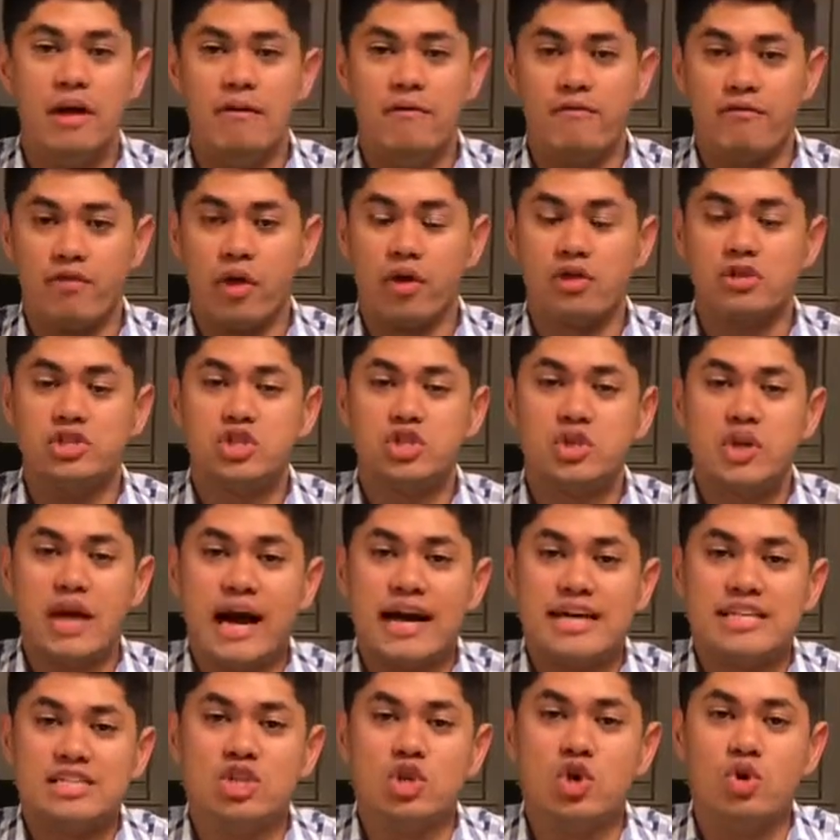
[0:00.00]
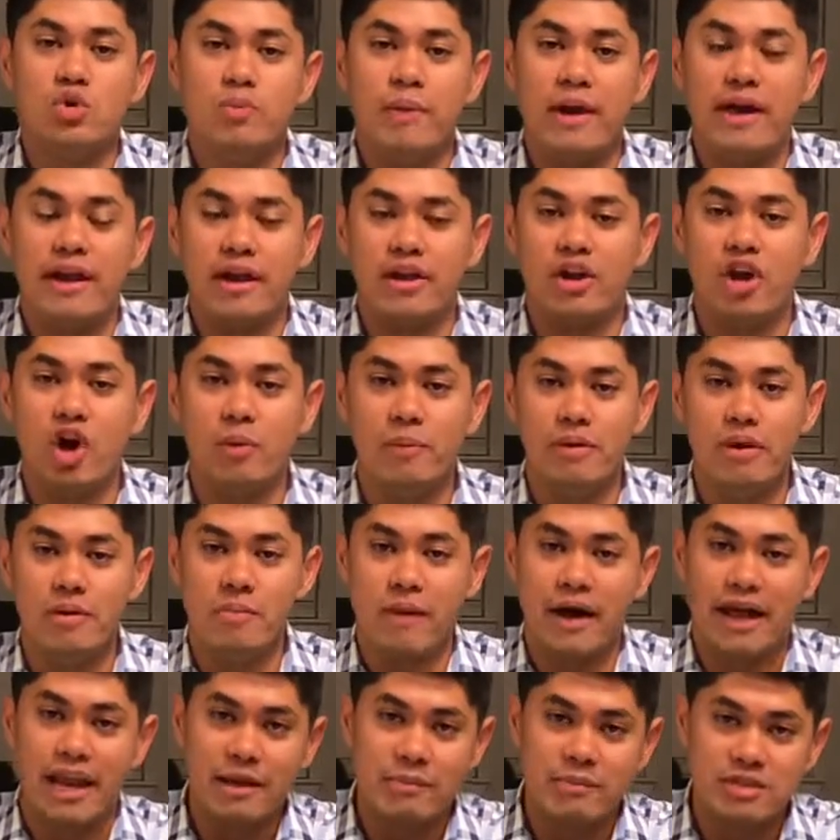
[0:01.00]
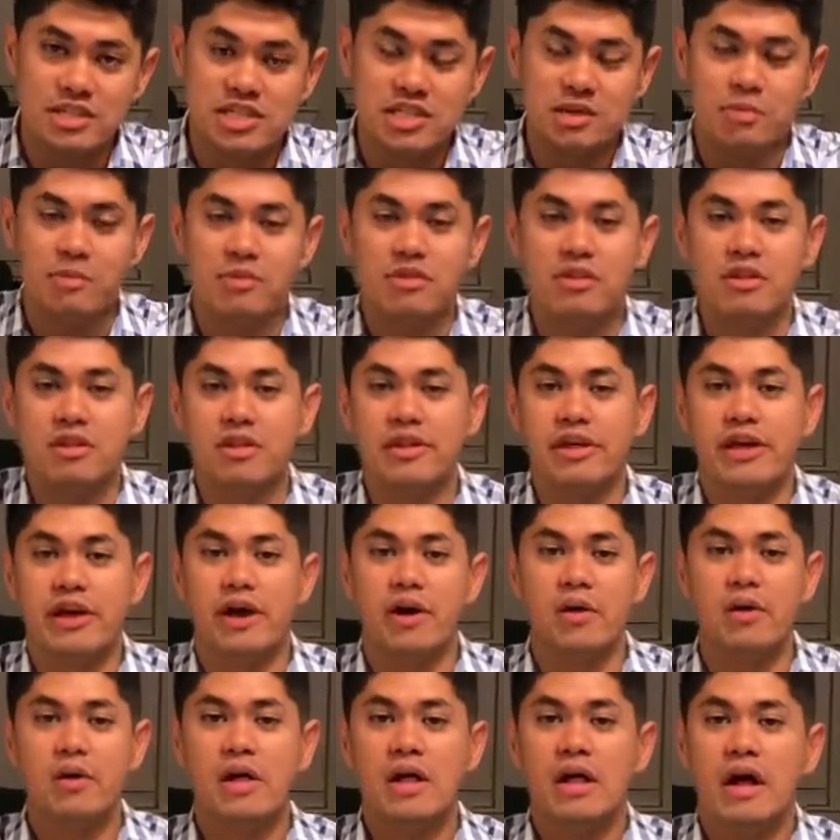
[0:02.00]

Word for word: For those of you guys who may not know me, my name is Timothy Leow.